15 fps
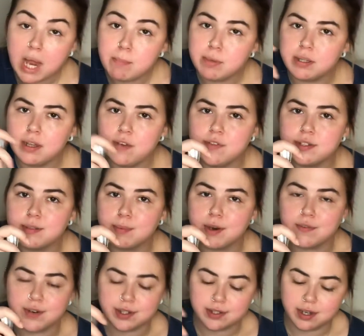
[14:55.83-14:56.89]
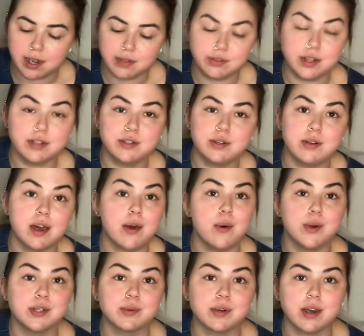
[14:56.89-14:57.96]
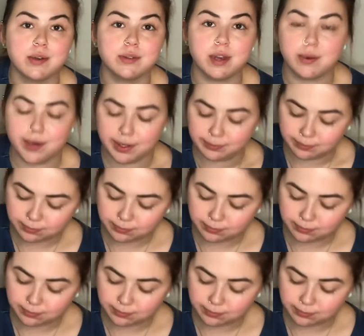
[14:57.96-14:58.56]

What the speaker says: But life isn't perfect and things do not always work out that way.